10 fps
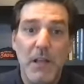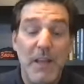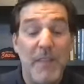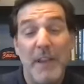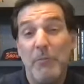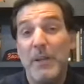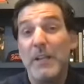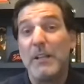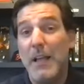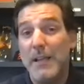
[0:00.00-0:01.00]
And they
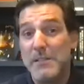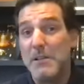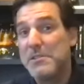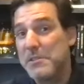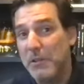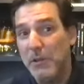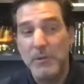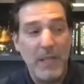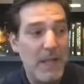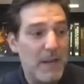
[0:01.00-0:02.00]
realized also
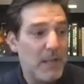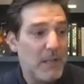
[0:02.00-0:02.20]
that